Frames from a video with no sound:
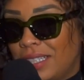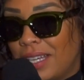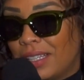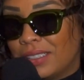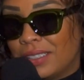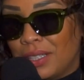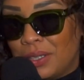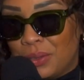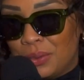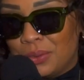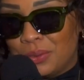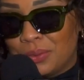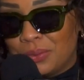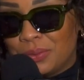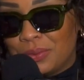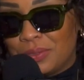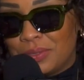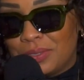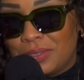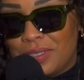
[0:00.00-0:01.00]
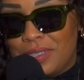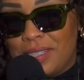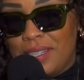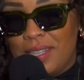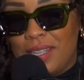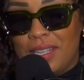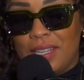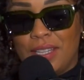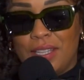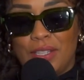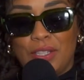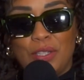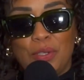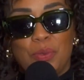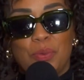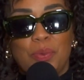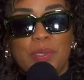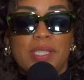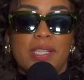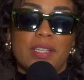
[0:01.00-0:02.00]
yellow.
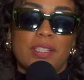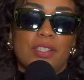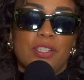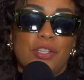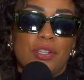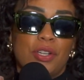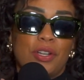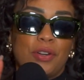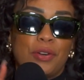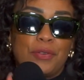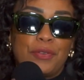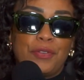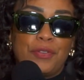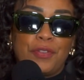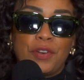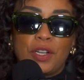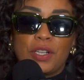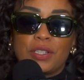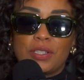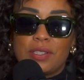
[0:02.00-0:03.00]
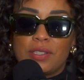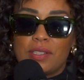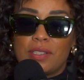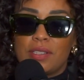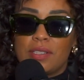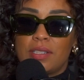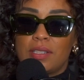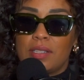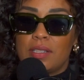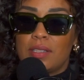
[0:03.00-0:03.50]
You did your first.